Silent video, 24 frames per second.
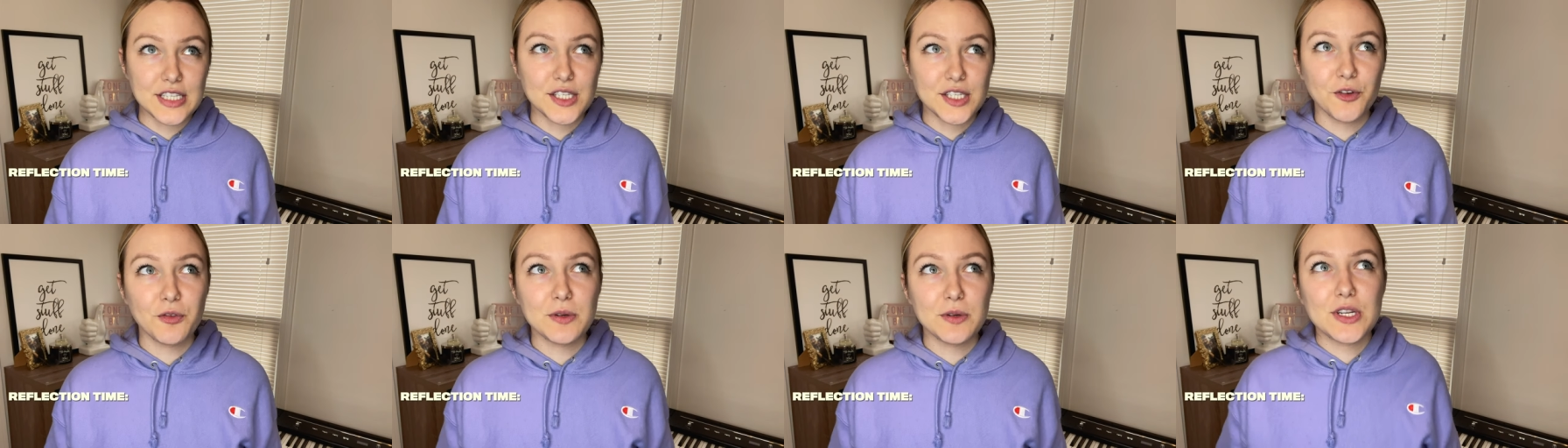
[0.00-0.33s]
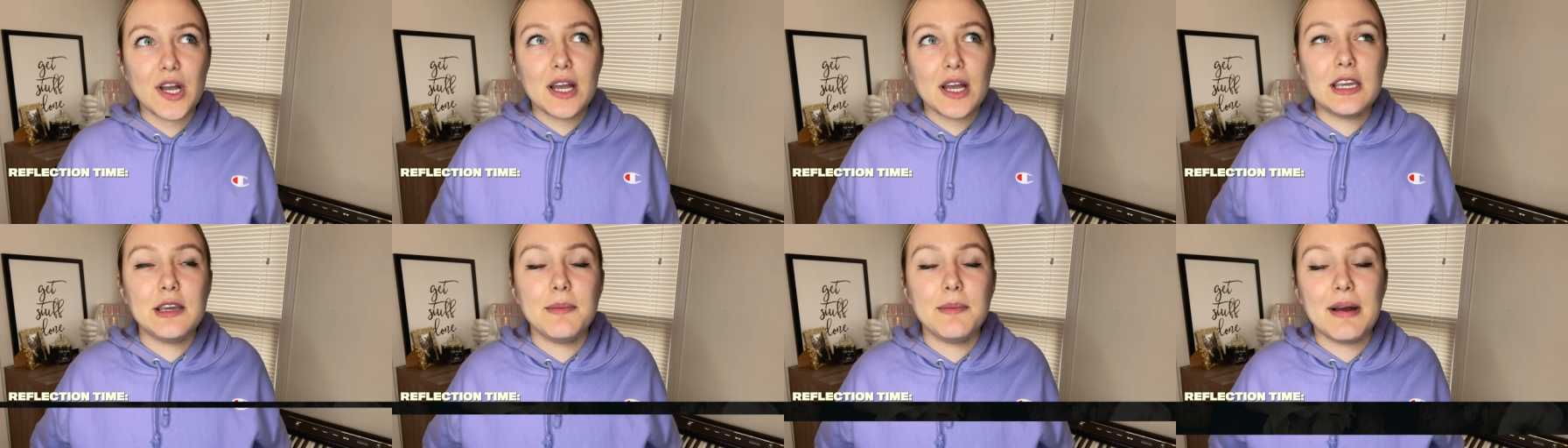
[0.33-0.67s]
so we're
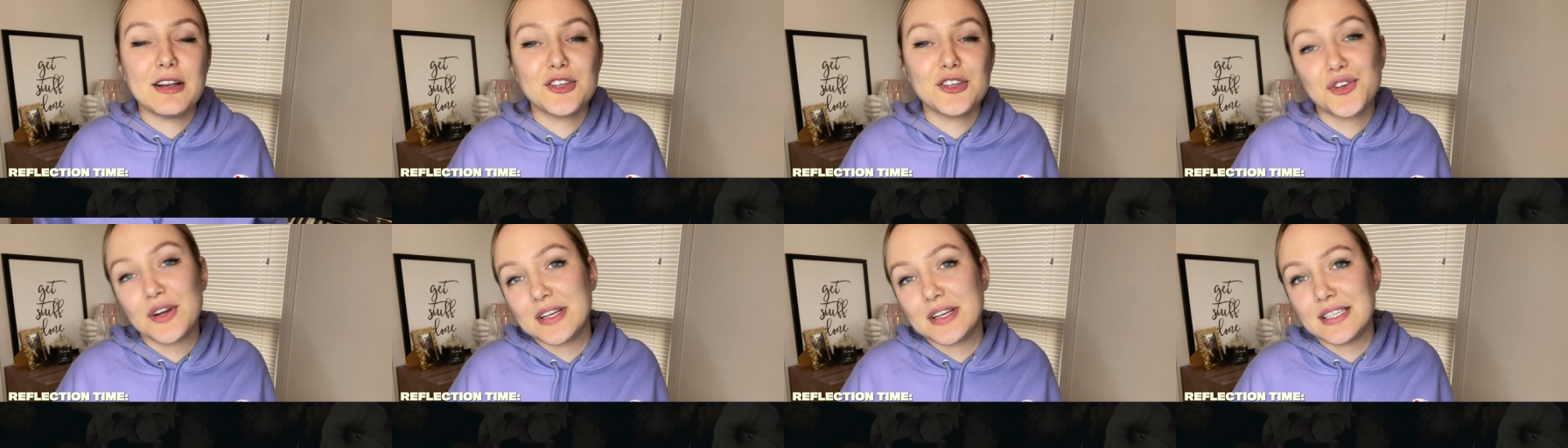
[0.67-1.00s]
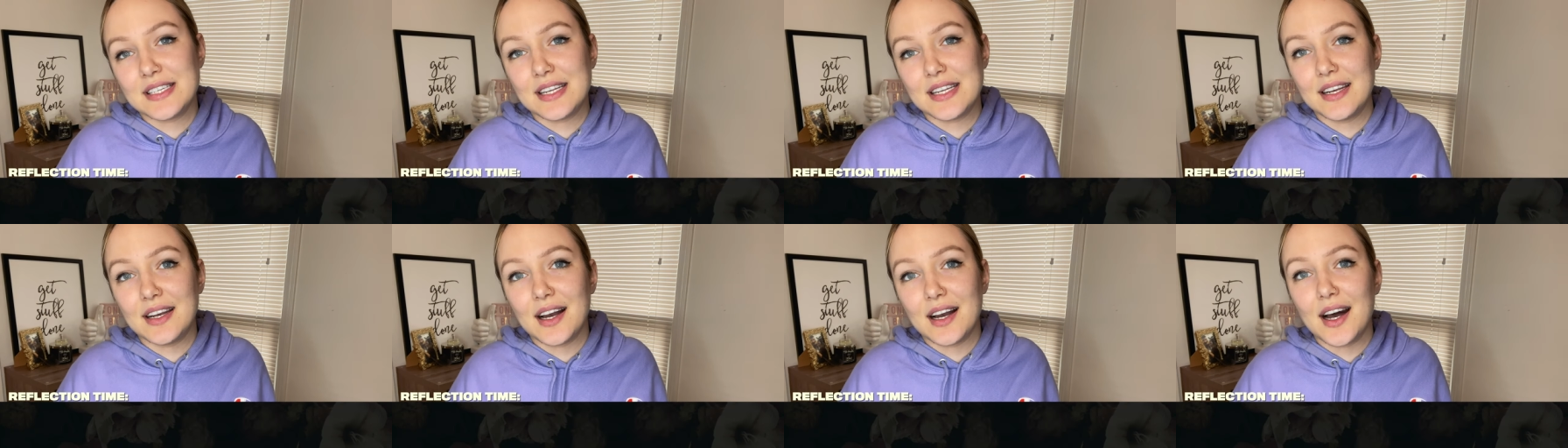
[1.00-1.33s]
talking about
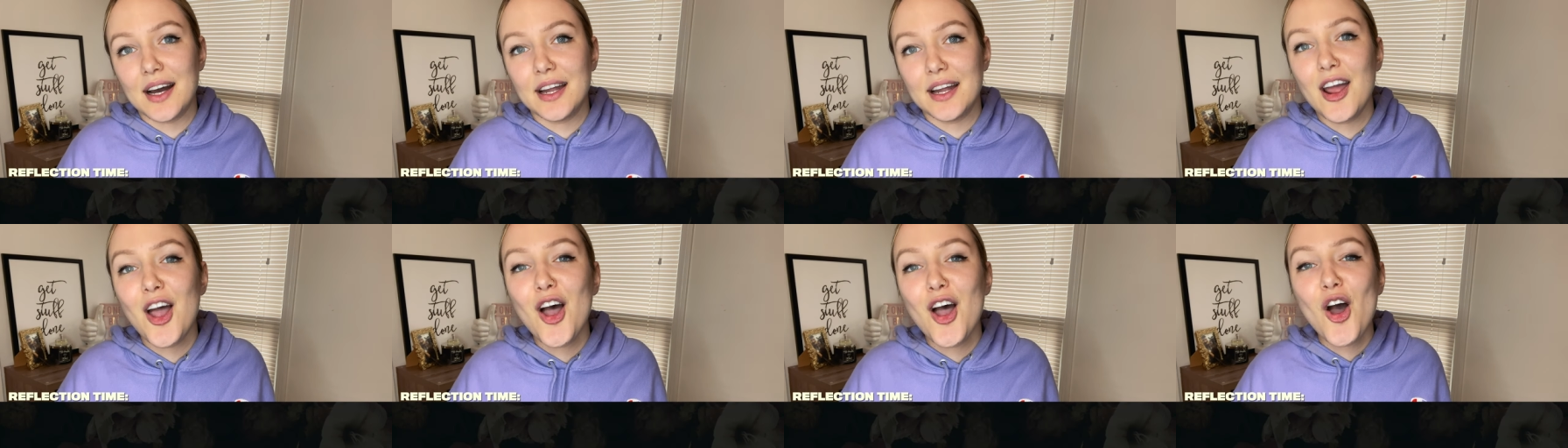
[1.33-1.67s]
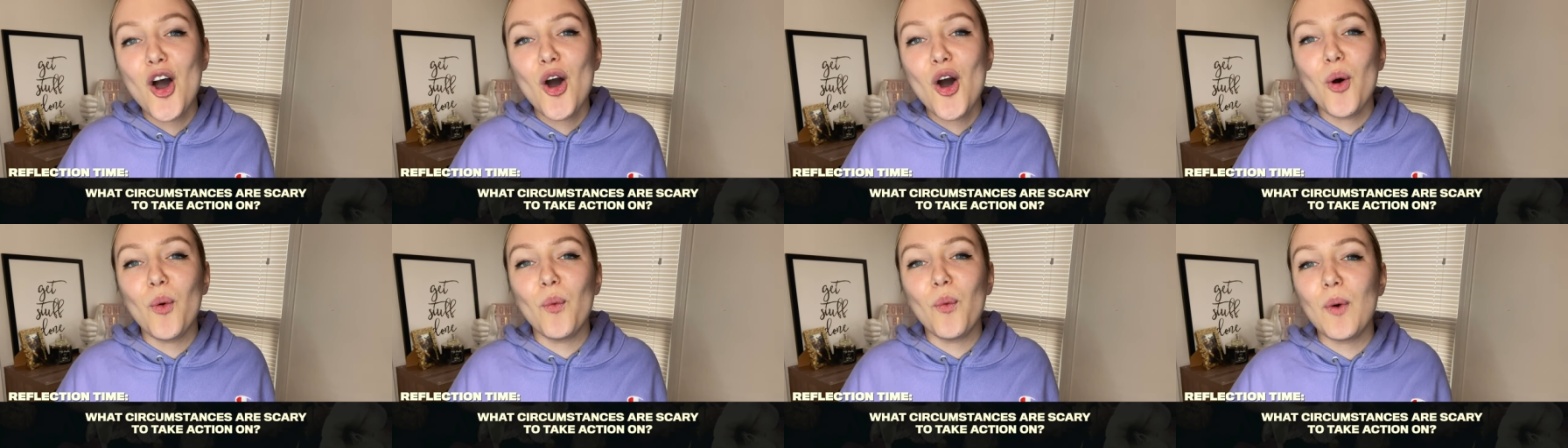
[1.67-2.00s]
trusting God.
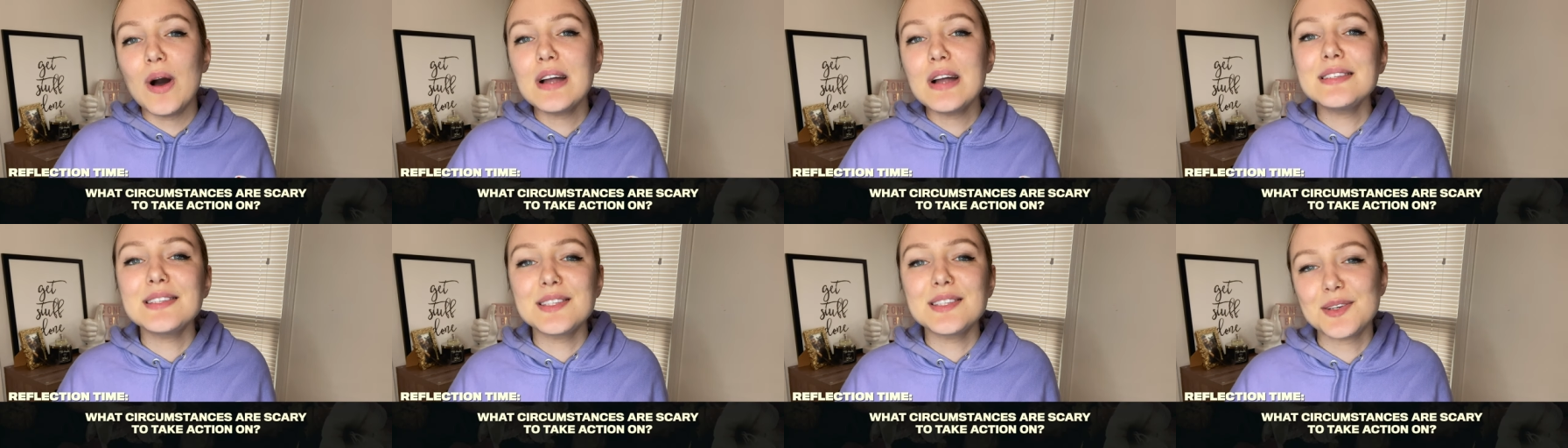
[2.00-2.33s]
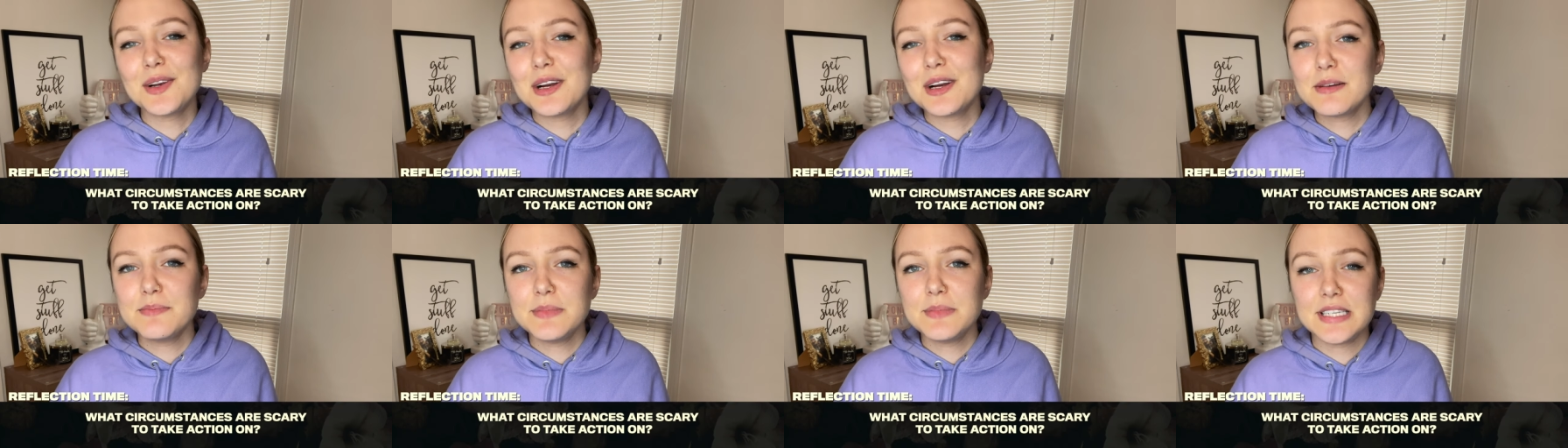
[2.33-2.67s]
What
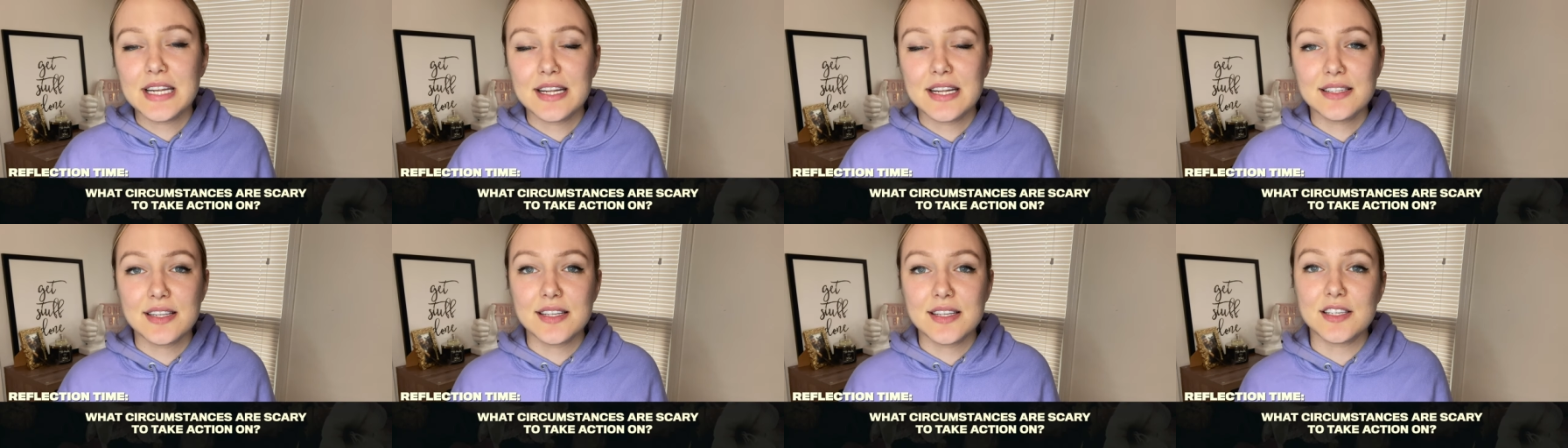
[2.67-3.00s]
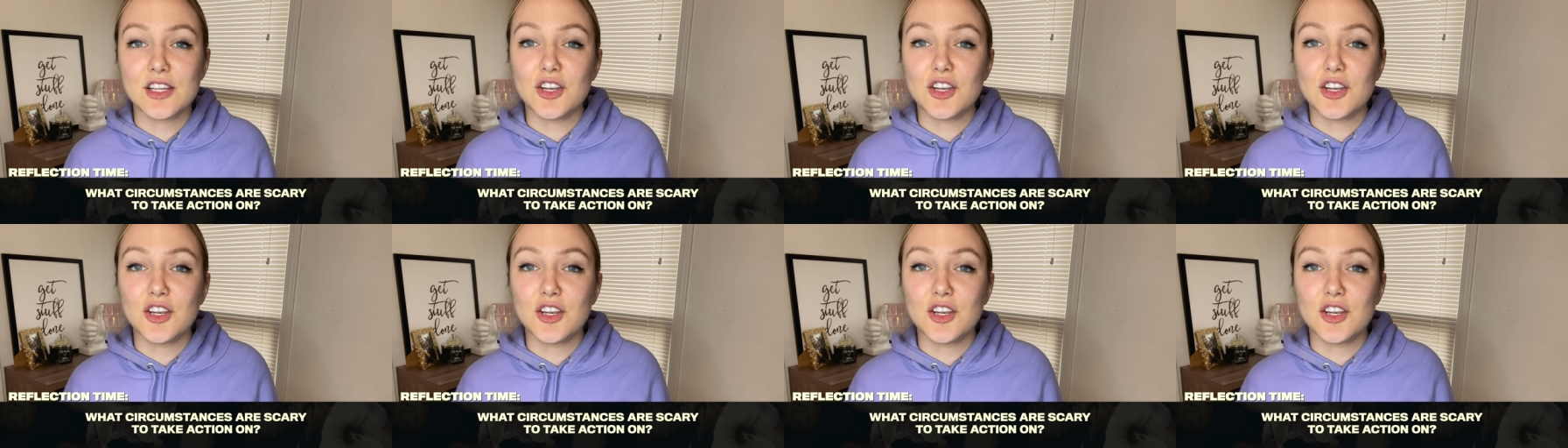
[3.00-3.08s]
circumstances